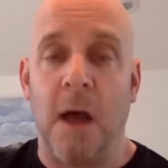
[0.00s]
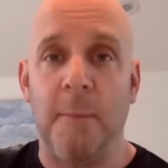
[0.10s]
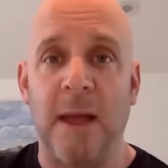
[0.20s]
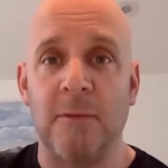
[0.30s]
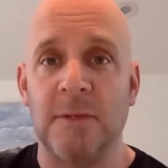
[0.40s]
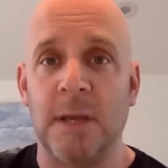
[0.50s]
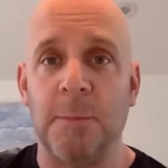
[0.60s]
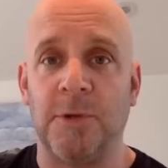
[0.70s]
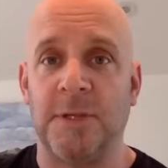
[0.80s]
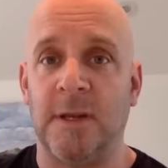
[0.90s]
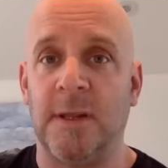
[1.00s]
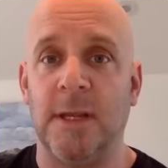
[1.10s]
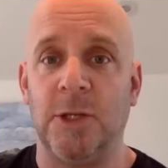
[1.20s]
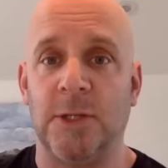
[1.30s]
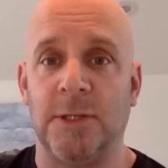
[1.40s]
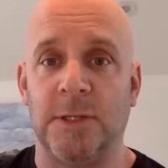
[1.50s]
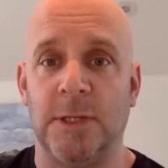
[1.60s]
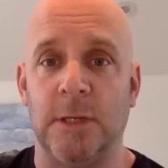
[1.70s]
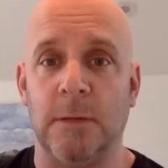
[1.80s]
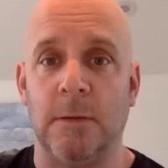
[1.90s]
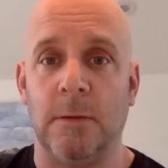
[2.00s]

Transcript: About 10% of the agents do.